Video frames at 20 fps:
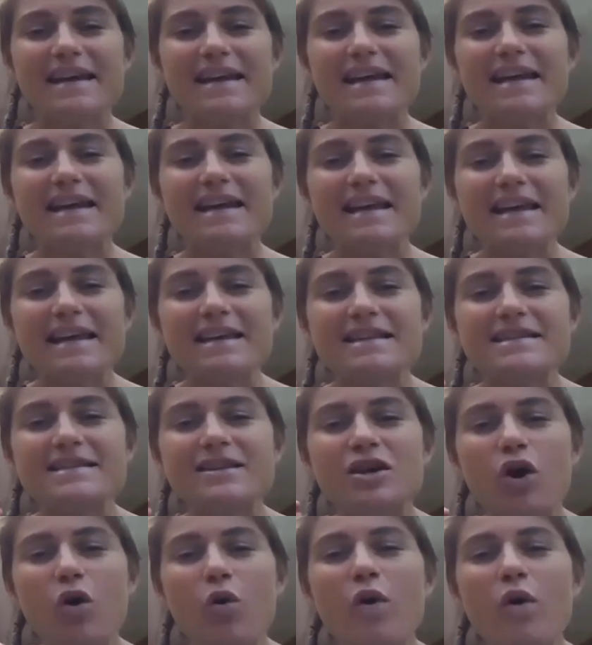it is
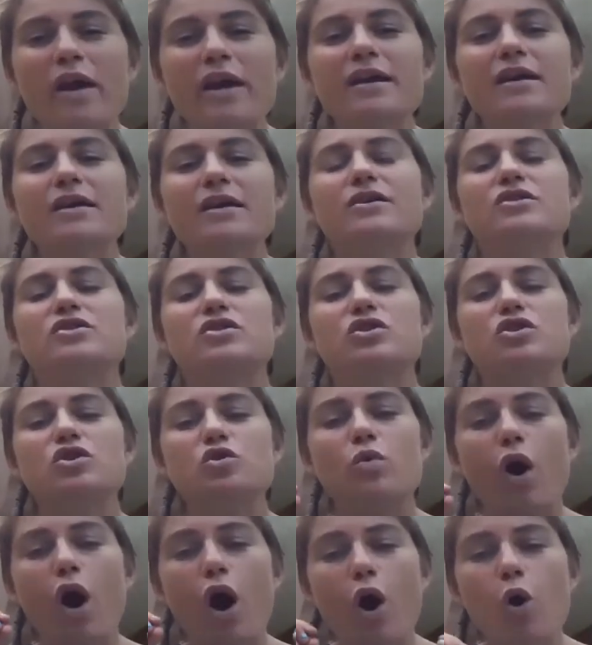going
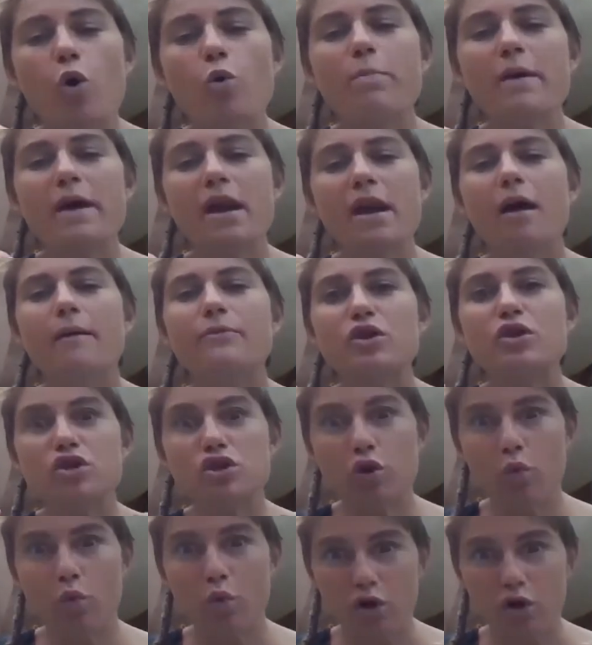to open up the
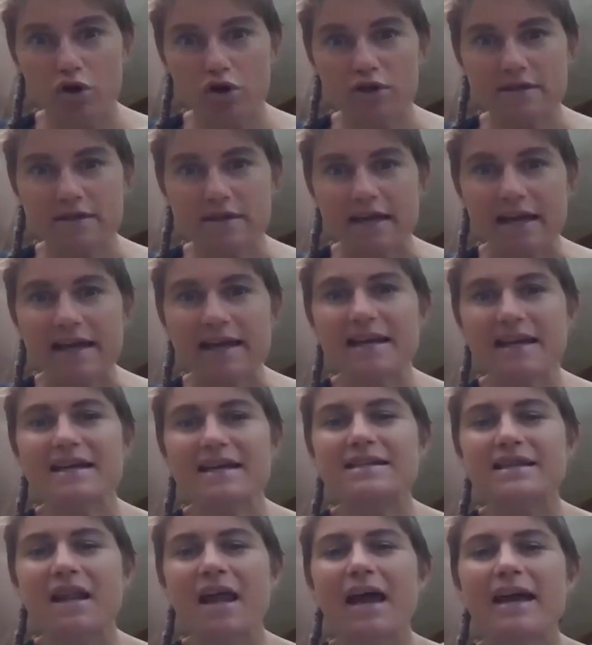doors. It
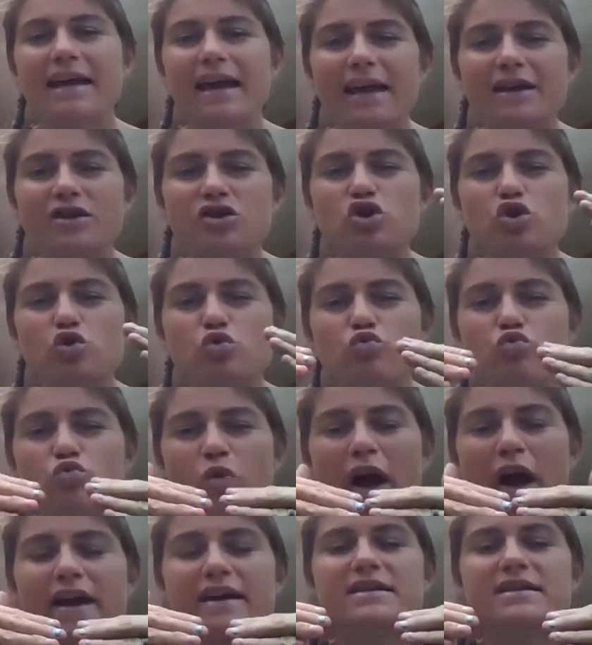is like a
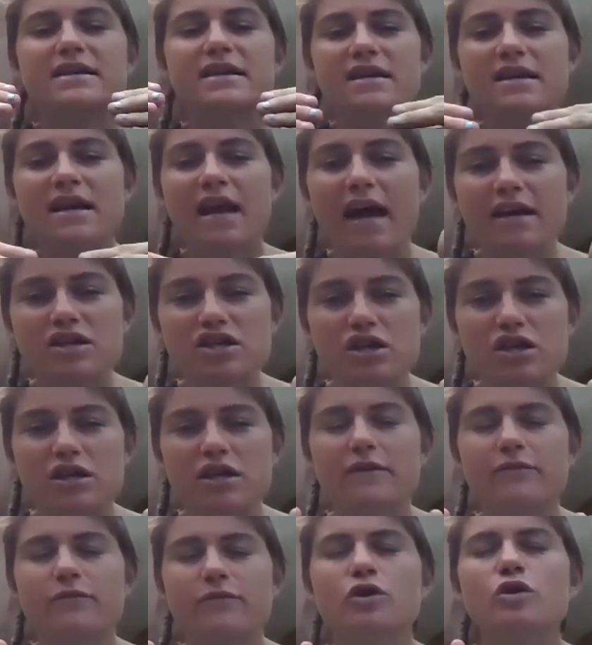direct connection.
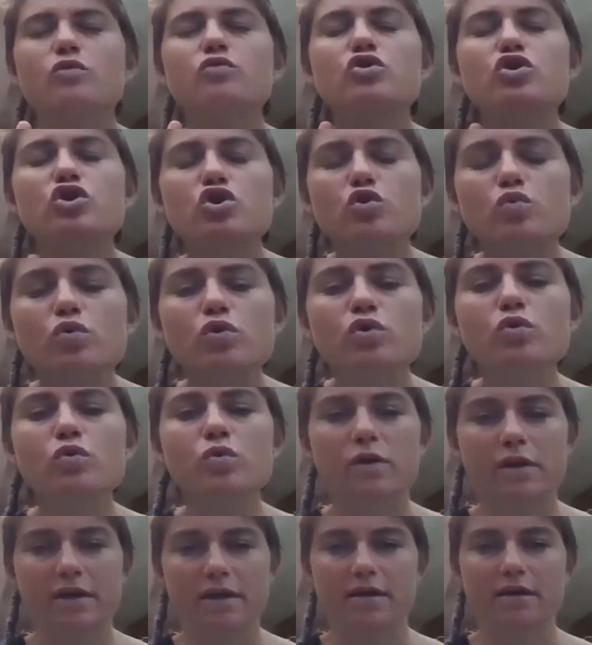If you
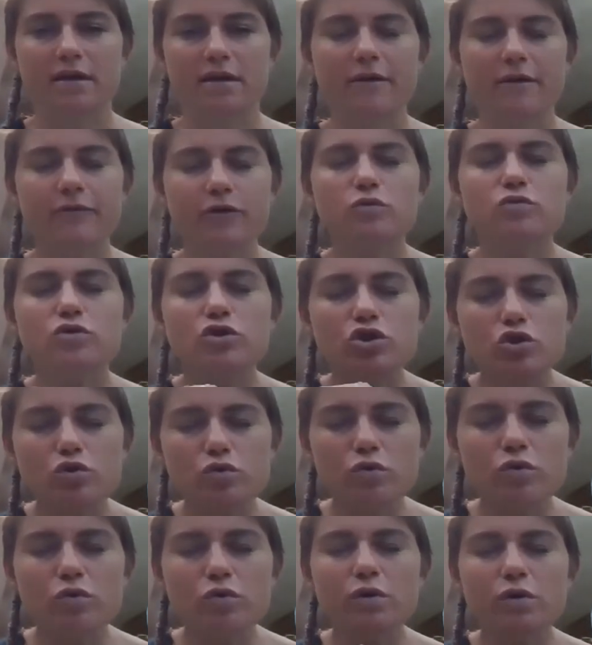truly
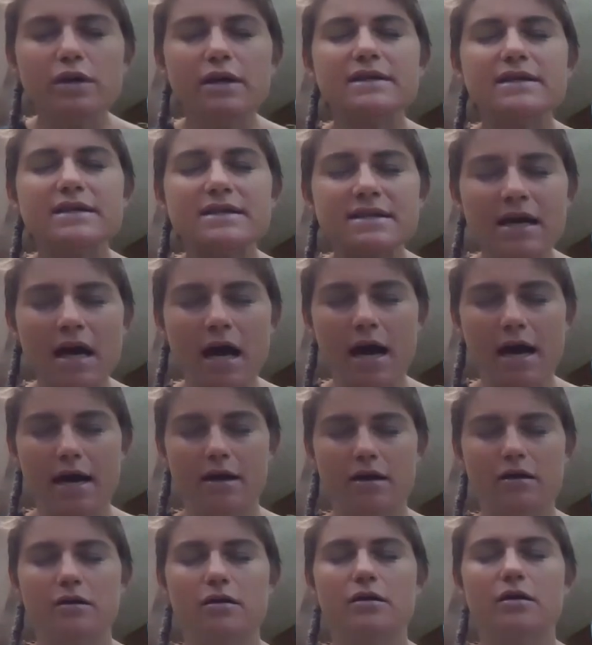
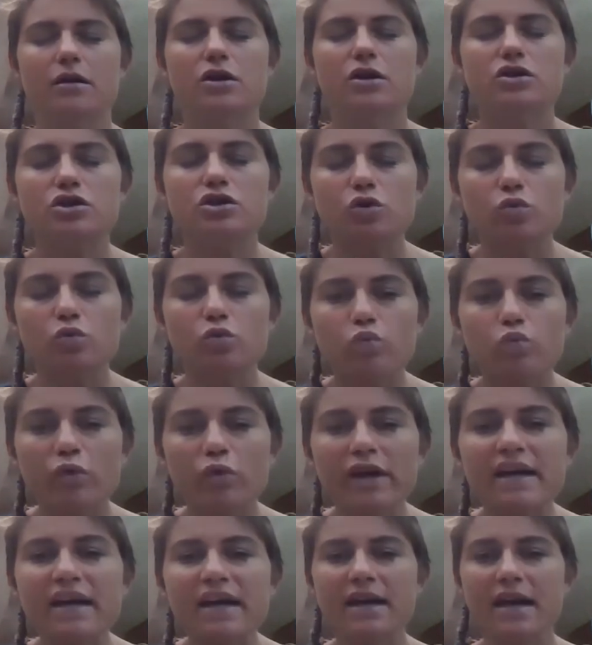desire to
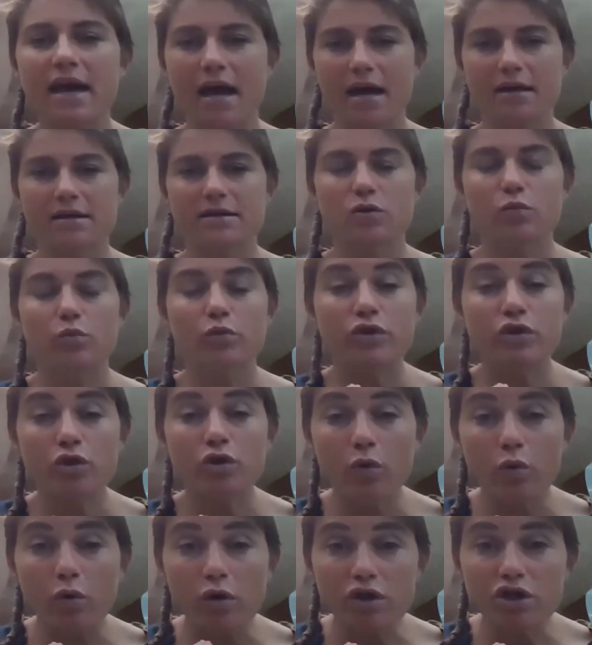reconnect with
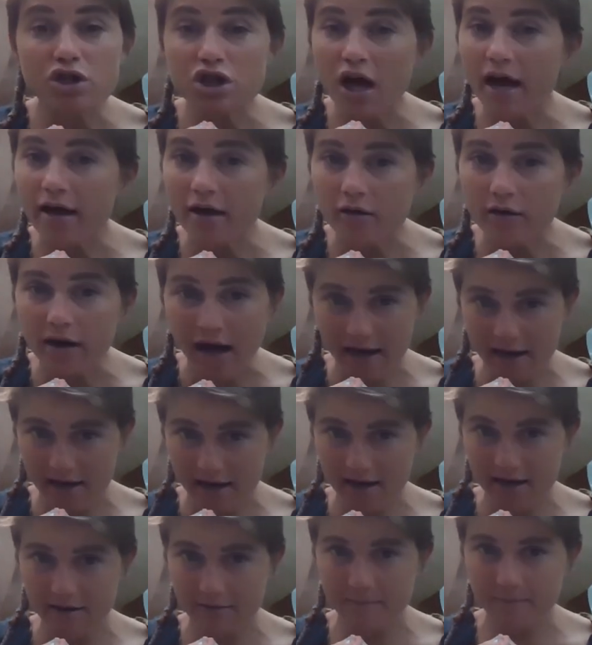your child I
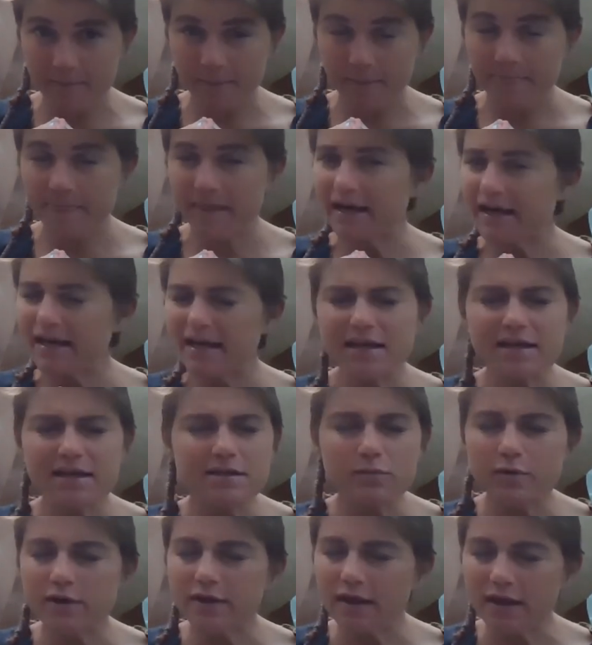am that
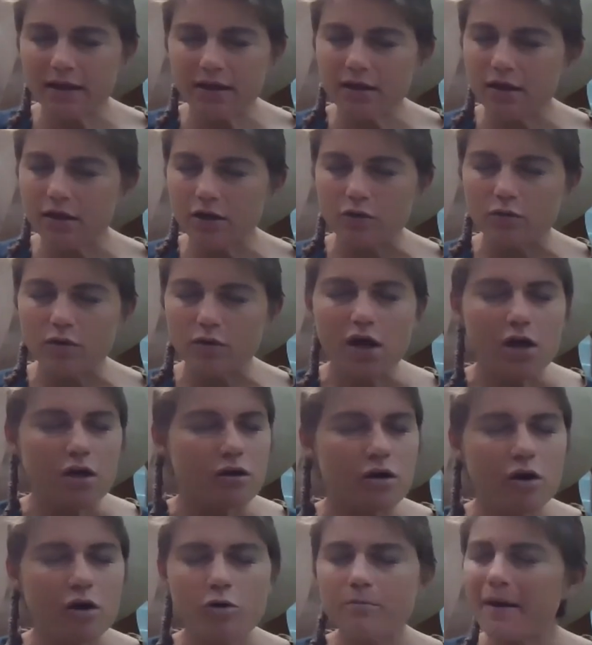is within you,
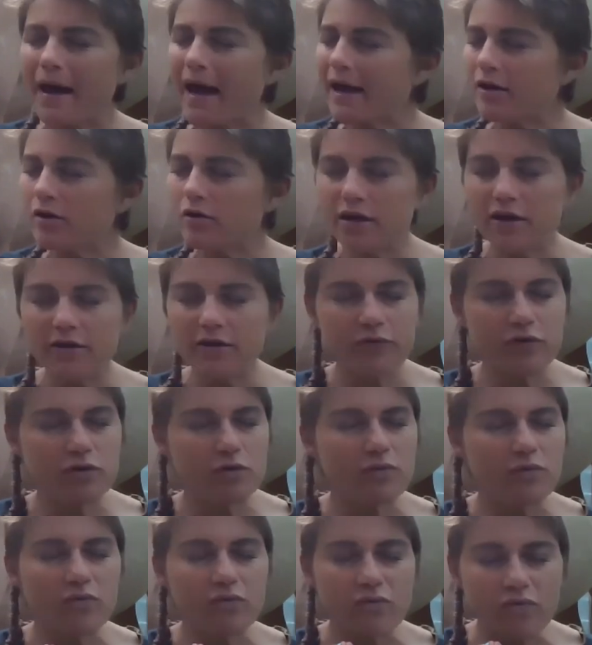no matter if you
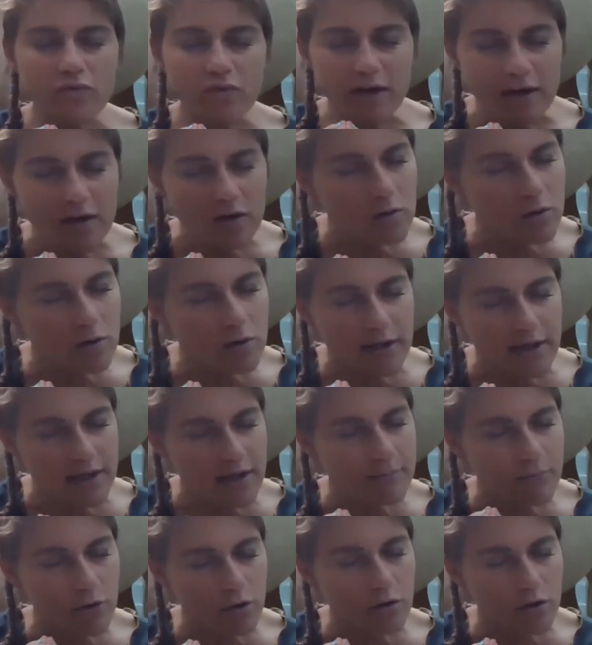feel
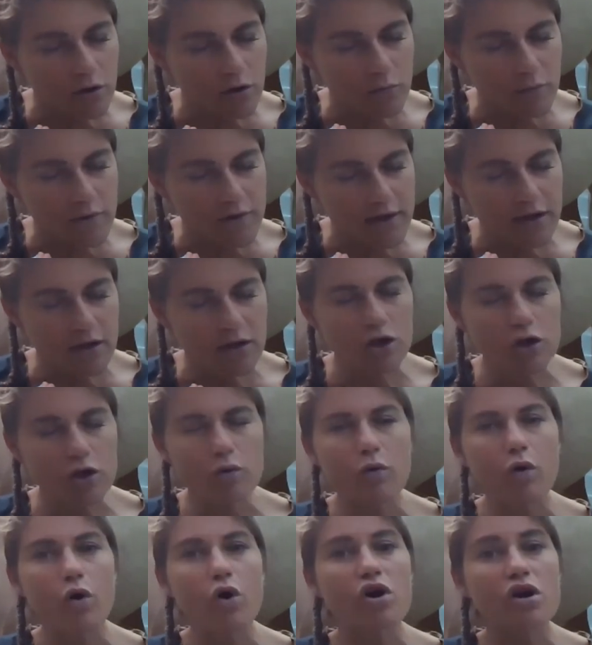him or her within you
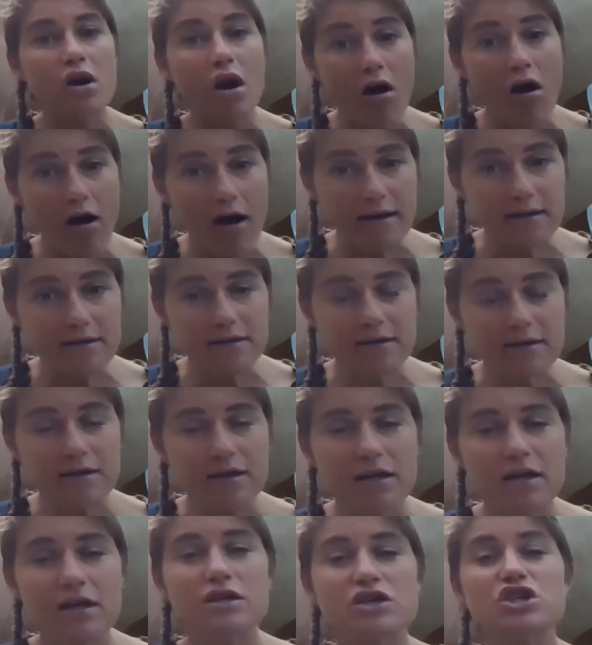or not,
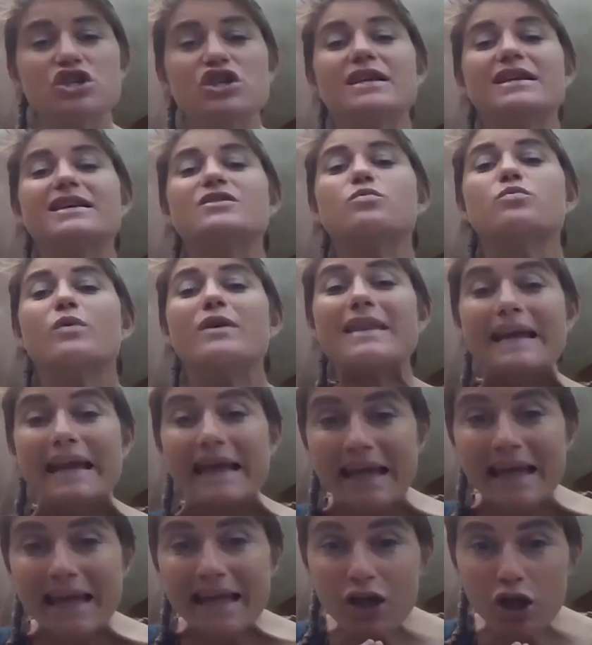she is
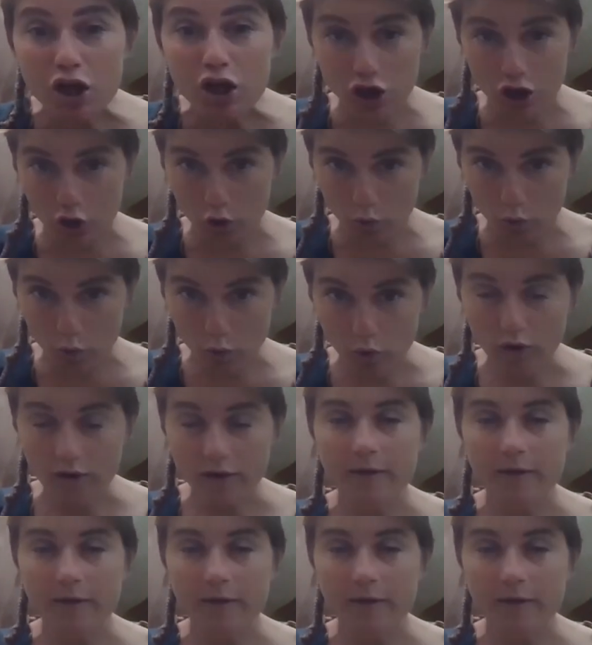within you.